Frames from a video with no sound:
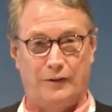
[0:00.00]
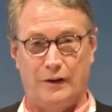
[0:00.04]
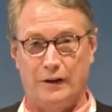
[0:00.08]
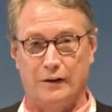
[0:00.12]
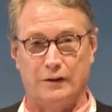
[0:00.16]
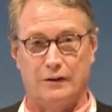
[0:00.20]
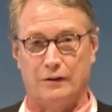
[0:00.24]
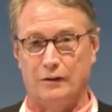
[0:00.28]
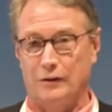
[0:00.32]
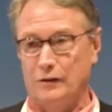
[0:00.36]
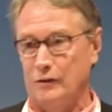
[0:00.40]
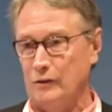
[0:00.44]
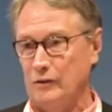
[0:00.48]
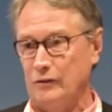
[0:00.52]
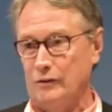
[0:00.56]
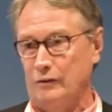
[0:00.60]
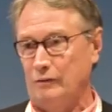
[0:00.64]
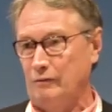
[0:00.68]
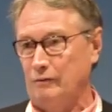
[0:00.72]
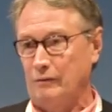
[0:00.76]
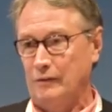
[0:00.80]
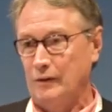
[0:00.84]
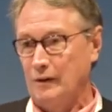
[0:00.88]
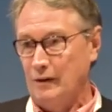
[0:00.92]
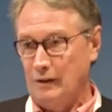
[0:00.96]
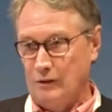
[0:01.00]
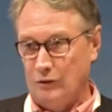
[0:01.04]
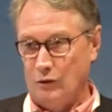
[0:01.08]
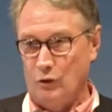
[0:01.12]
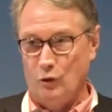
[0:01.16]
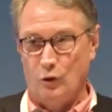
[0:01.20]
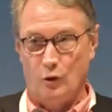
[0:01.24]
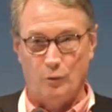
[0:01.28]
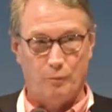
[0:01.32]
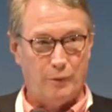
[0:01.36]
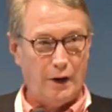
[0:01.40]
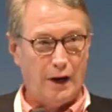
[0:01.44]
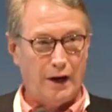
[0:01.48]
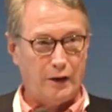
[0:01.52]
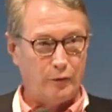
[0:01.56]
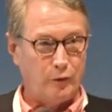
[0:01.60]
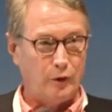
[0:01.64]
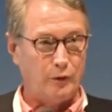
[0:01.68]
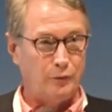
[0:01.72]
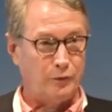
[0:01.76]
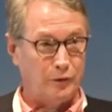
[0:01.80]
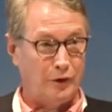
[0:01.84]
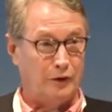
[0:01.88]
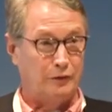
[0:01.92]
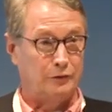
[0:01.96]
vehicles and the whole
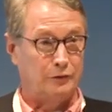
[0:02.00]
battery